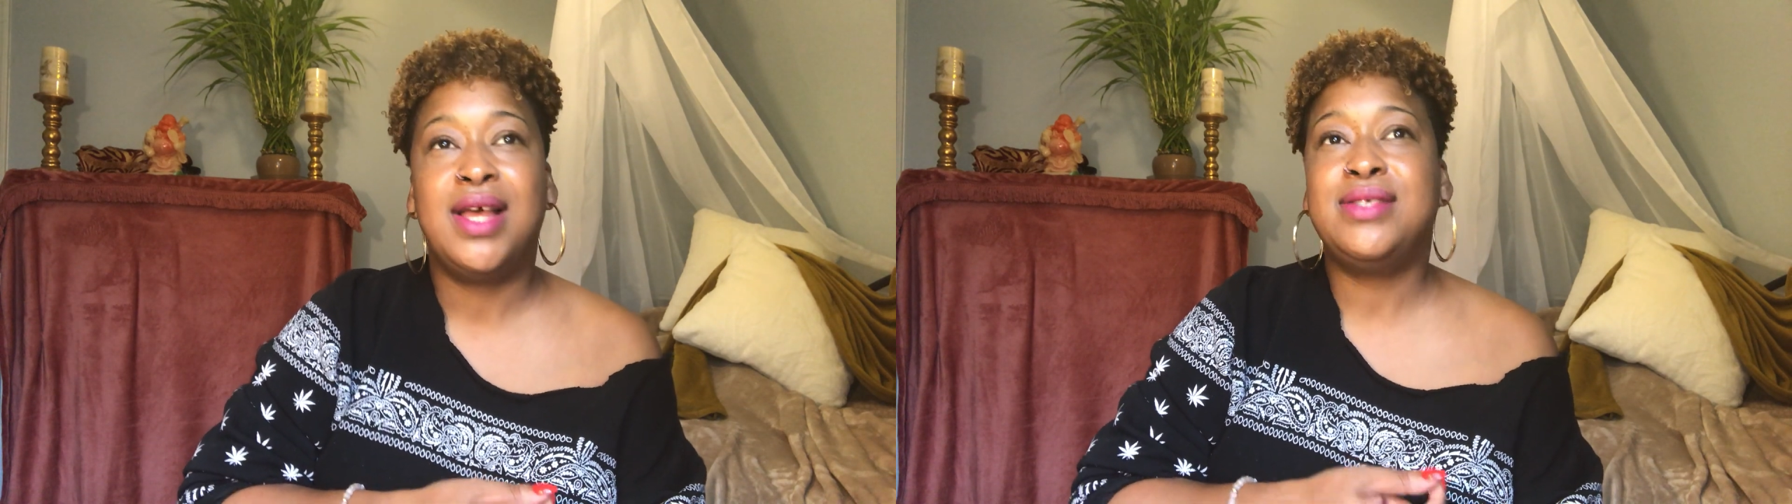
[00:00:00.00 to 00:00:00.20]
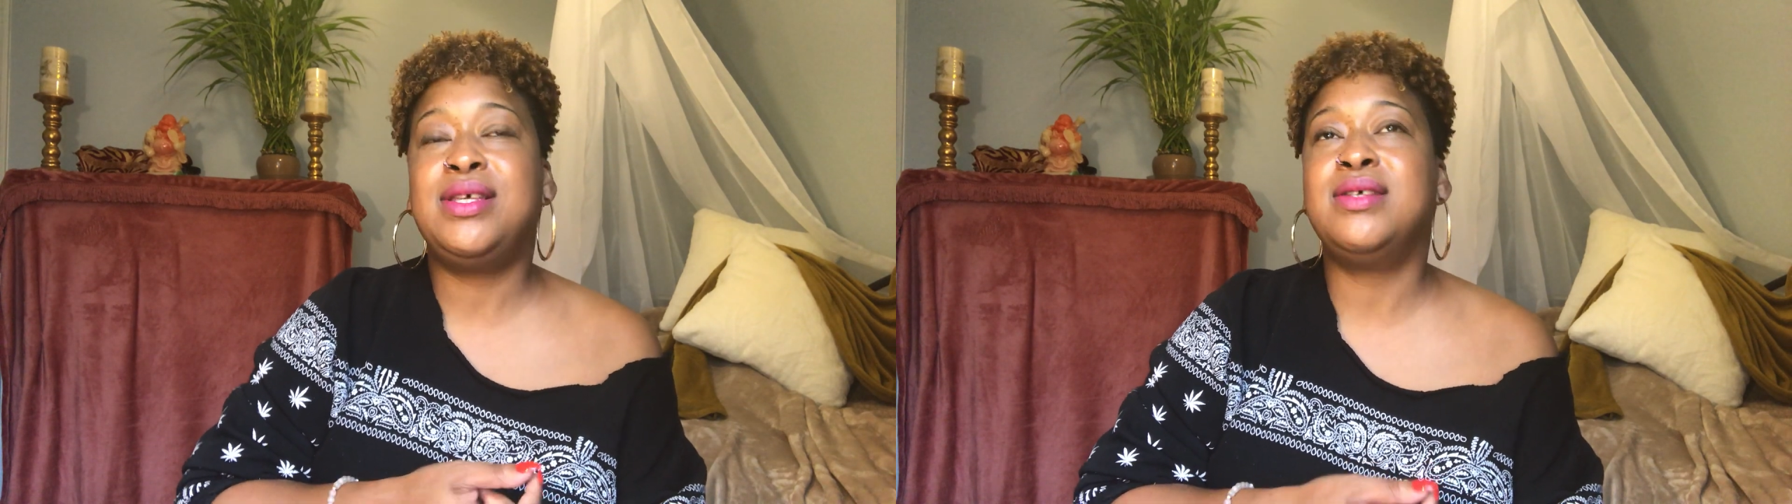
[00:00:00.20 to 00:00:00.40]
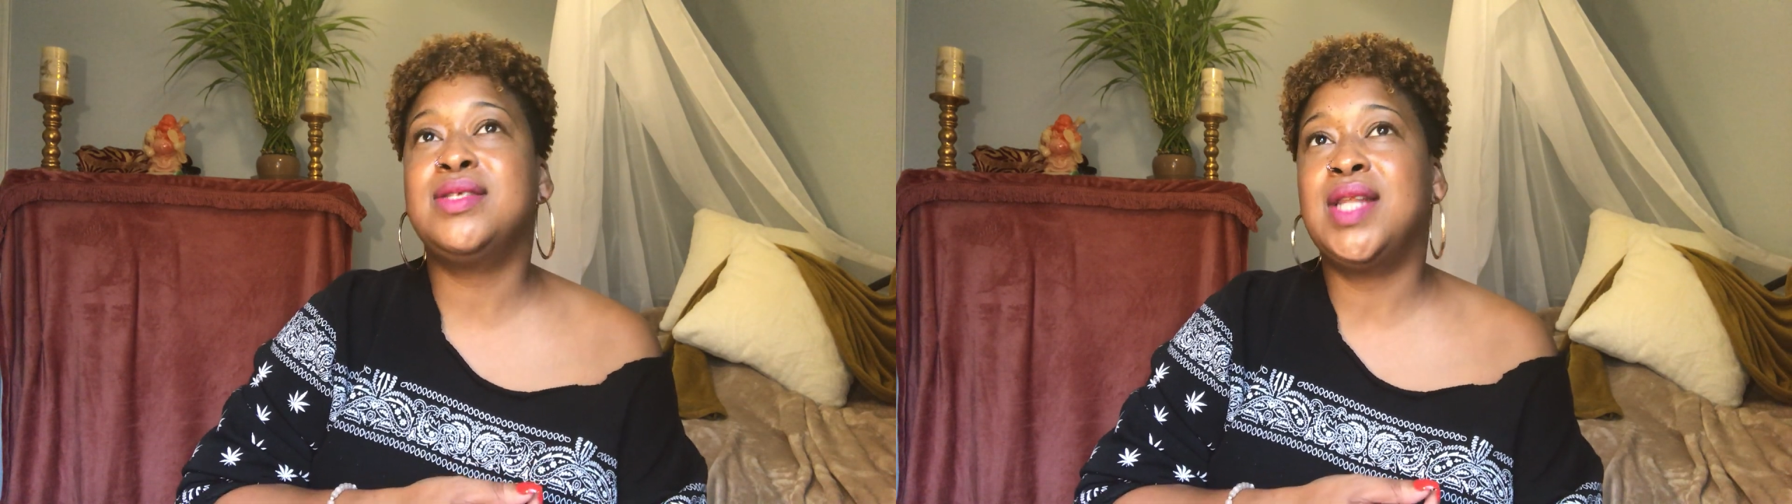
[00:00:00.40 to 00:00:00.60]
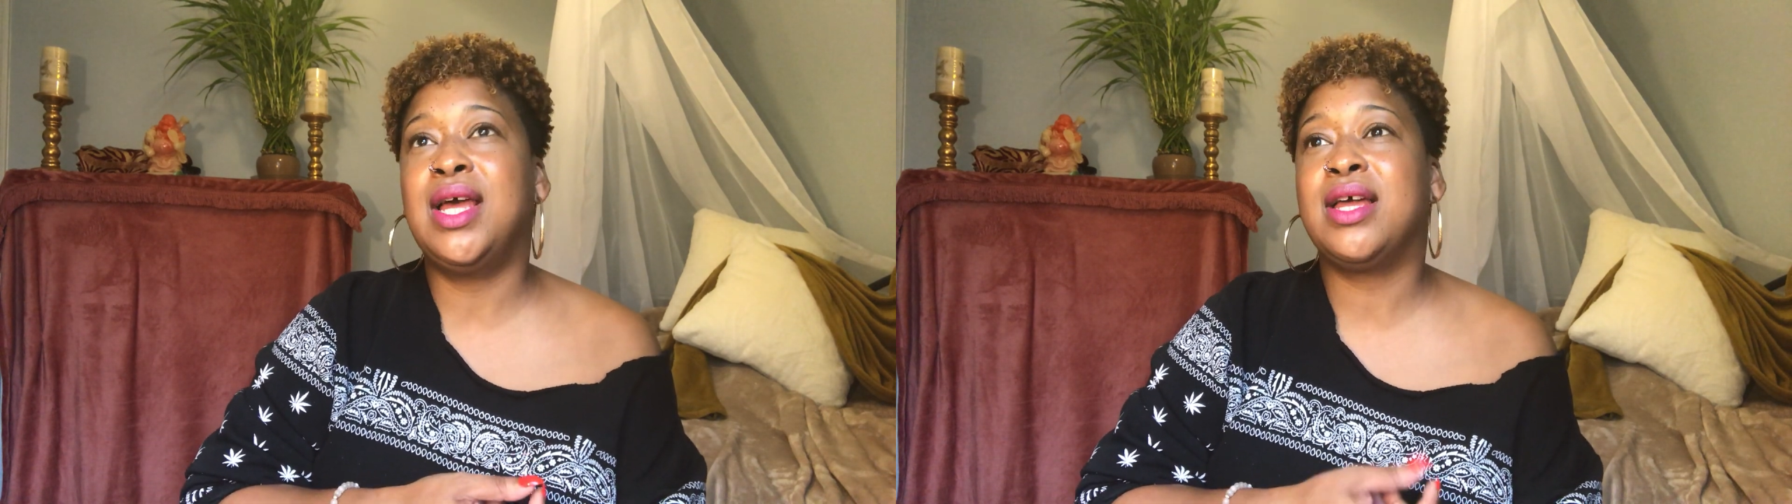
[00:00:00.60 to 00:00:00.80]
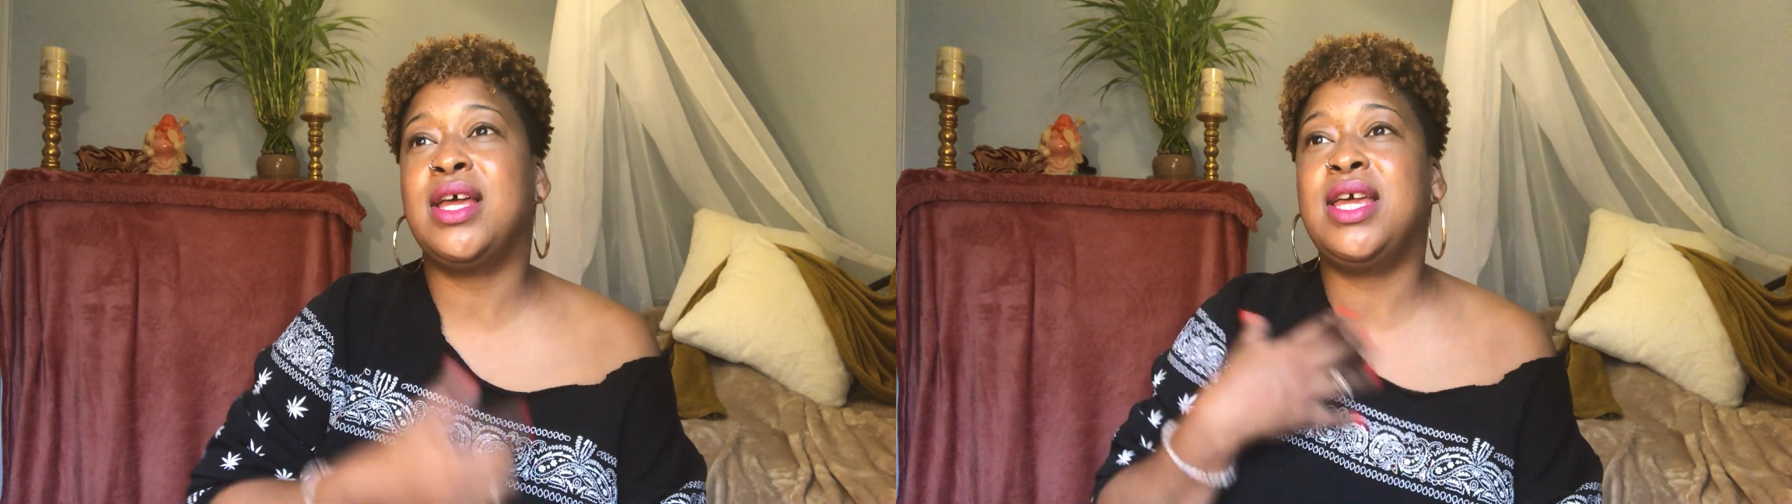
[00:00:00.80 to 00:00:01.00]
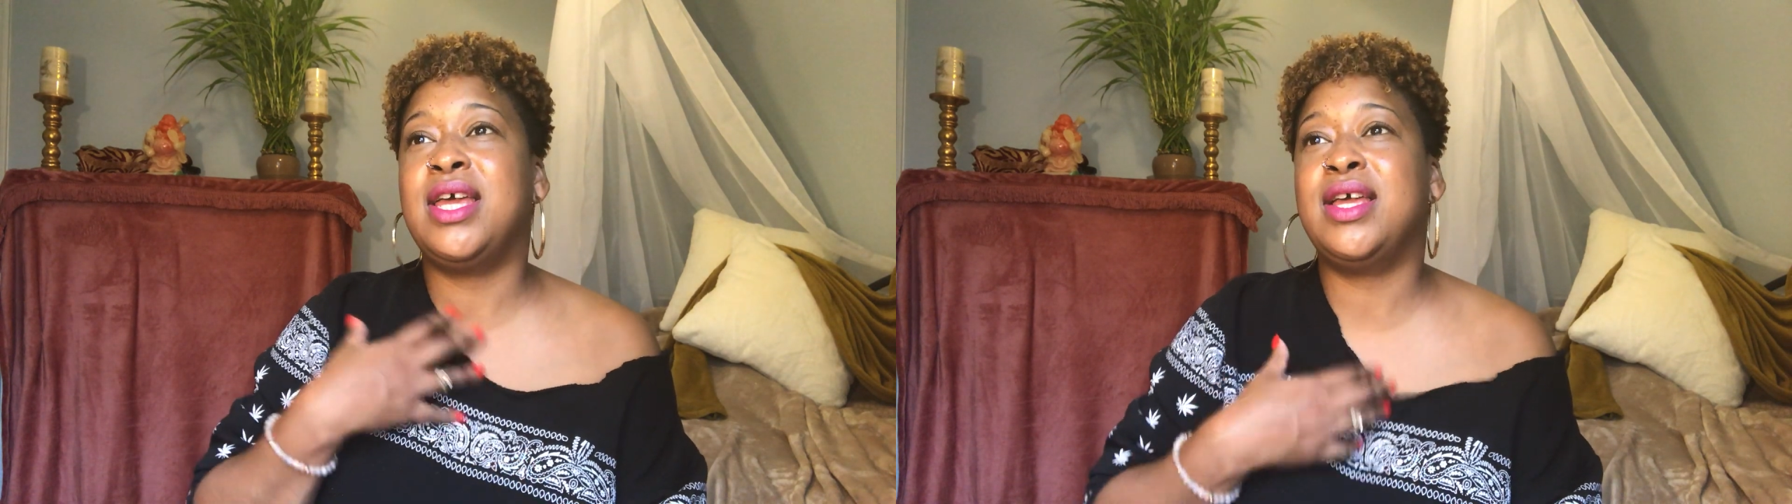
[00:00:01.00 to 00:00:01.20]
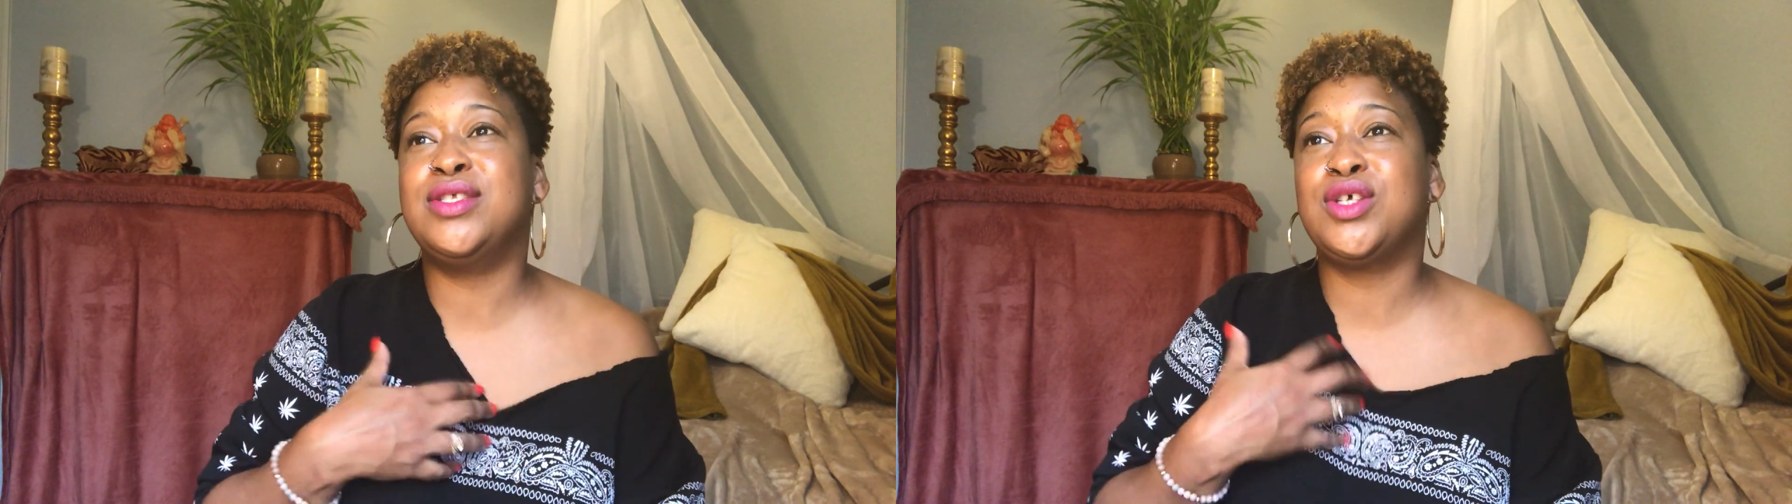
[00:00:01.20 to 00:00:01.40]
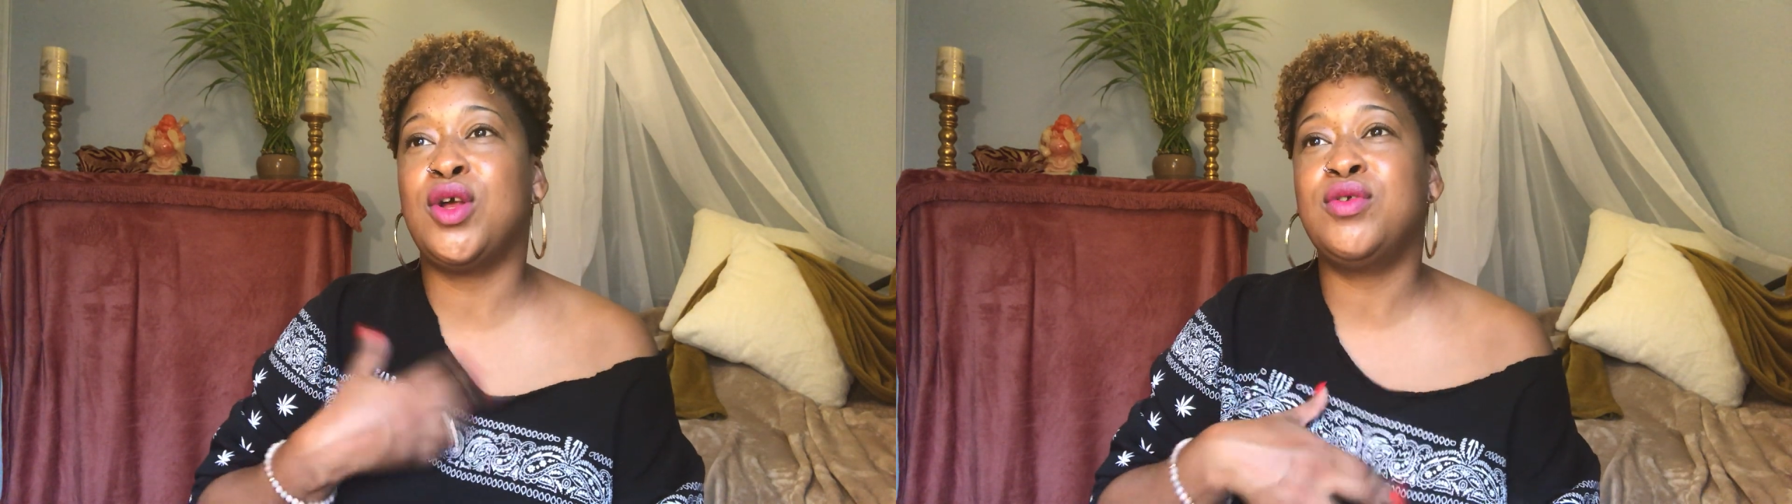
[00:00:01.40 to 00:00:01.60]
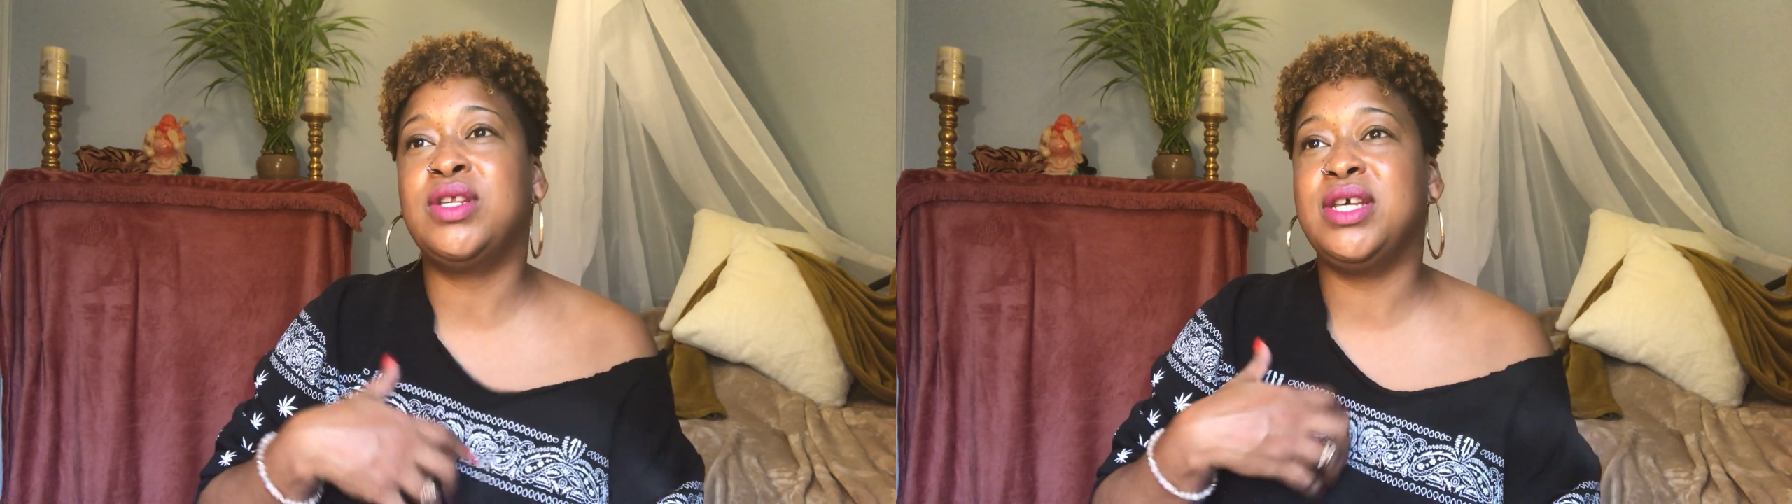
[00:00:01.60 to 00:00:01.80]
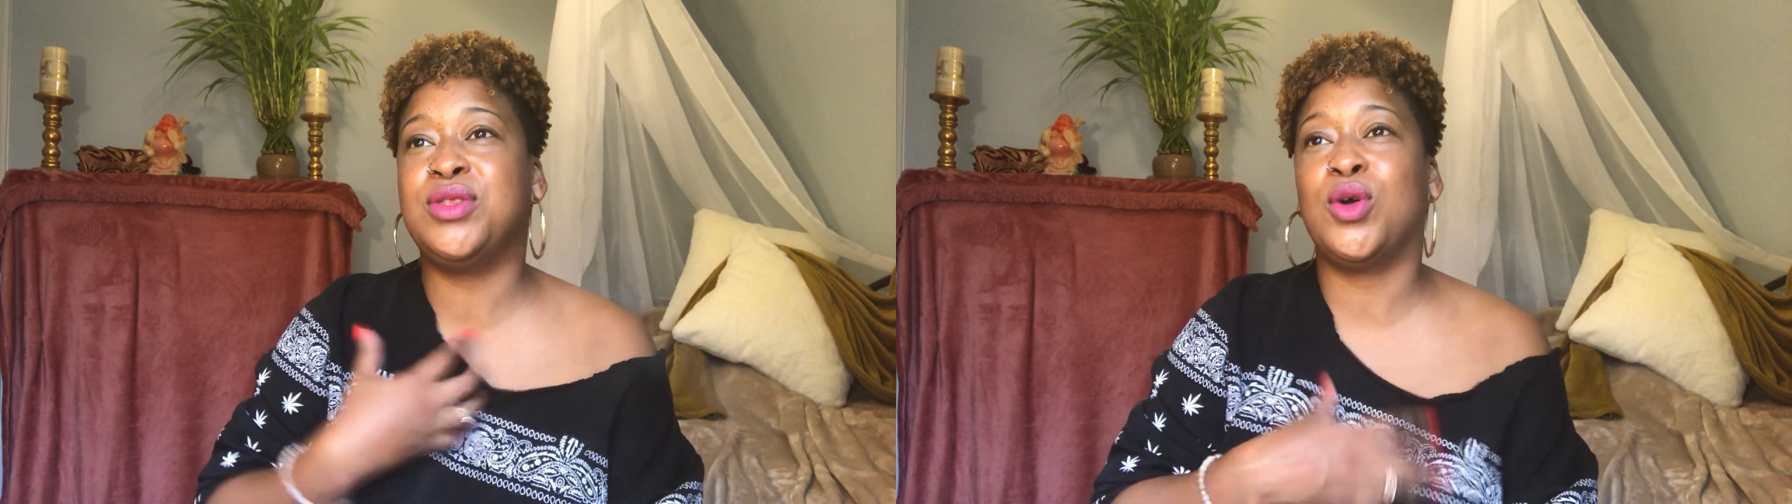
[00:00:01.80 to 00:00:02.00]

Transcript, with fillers: see, it's like internally,